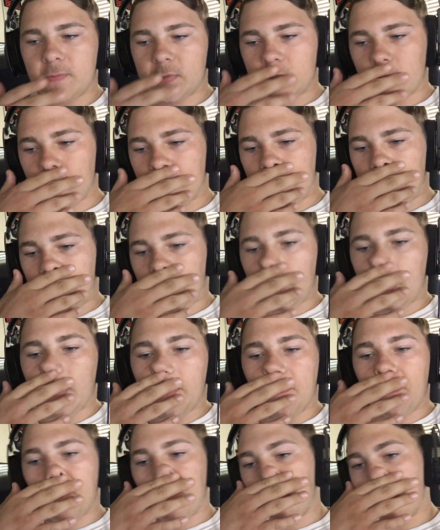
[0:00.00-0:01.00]
episode.
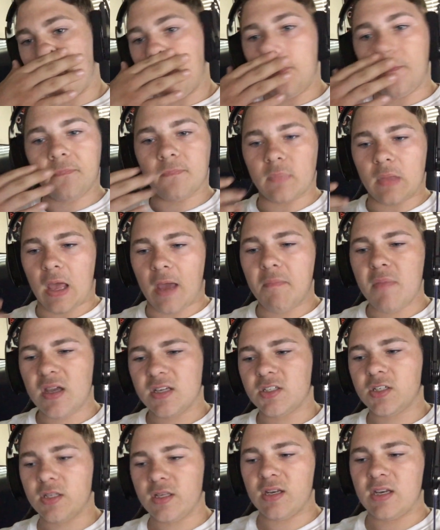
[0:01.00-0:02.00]
Um, I'm
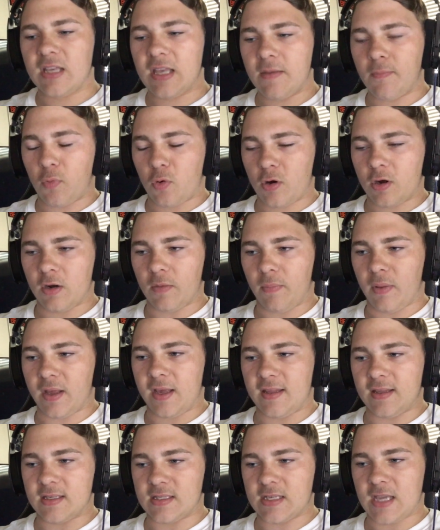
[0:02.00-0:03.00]
actually going to get more into
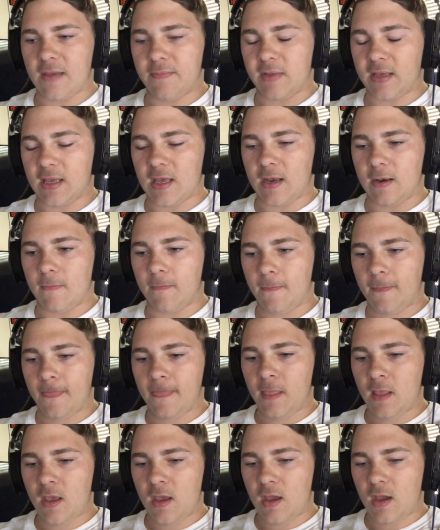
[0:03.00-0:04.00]
playing this game again.
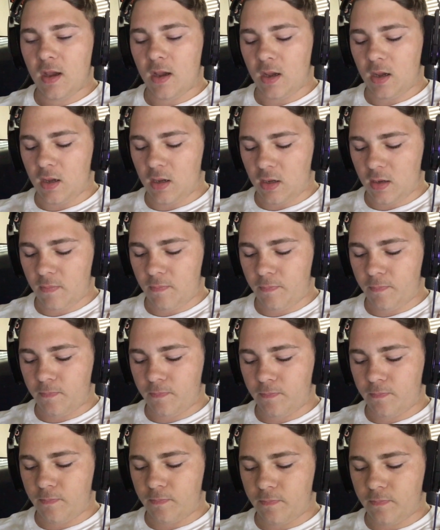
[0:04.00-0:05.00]
Uh,
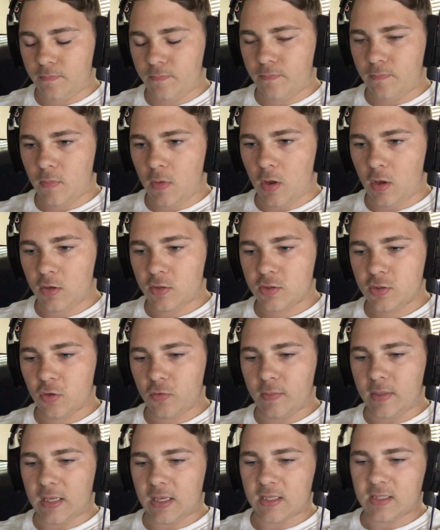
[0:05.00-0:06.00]

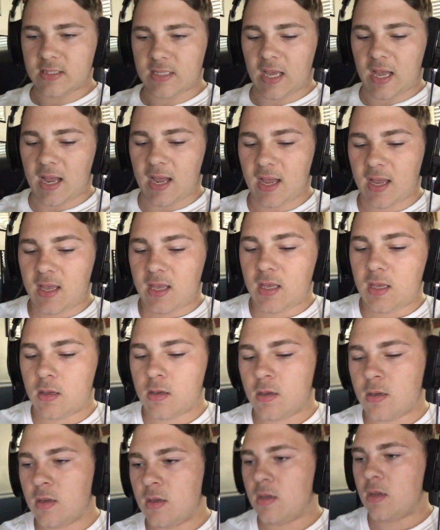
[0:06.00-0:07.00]
also because I